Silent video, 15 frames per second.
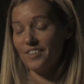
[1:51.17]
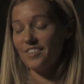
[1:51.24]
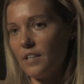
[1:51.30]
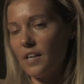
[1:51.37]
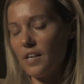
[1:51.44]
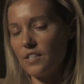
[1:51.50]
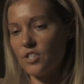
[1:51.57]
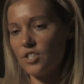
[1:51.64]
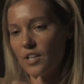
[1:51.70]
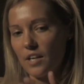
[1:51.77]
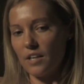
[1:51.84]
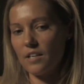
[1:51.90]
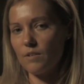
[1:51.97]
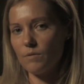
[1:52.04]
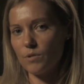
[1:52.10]
And each
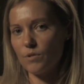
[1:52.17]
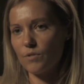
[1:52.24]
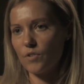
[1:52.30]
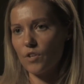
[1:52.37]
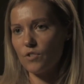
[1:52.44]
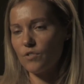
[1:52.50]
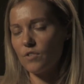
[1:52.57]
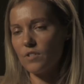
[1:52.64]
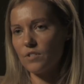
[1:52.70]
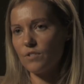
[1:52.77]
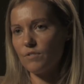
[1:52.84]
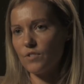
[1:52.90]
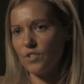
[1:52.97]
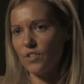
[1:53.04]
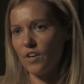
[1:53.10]
day he'd sort of go through this sort
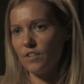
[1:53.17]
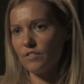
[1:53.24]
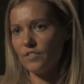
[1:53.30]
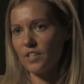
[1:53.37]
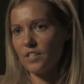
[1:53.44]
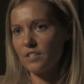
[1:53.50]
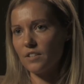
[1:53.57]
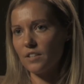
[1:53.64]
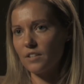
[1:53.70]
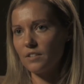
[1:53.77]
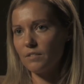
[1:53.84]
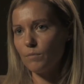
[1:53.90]
of denial phase, like,